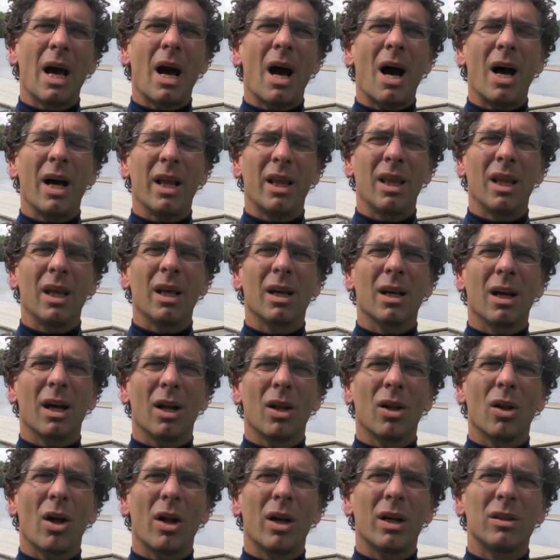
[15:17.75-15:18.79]
Yeah, I think a
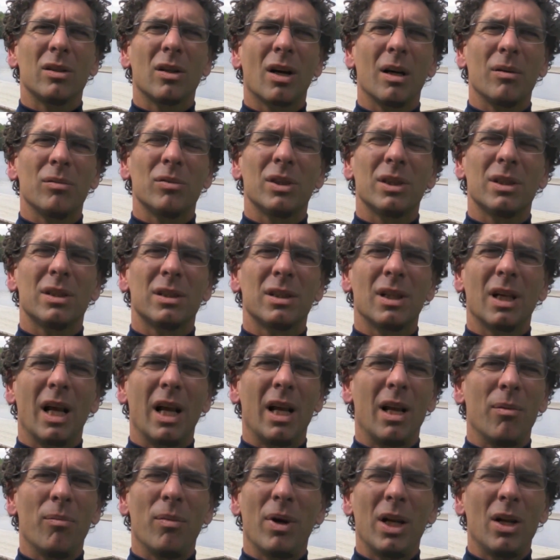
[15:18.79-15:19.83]
lot of times and
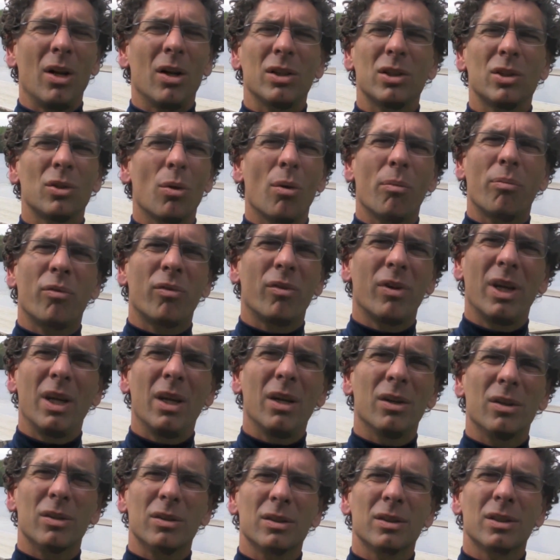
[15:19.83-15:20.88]
it may not show up for
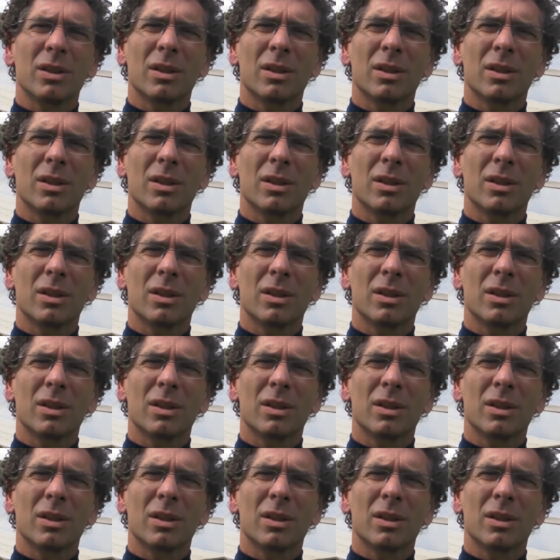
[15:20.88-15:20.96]
years.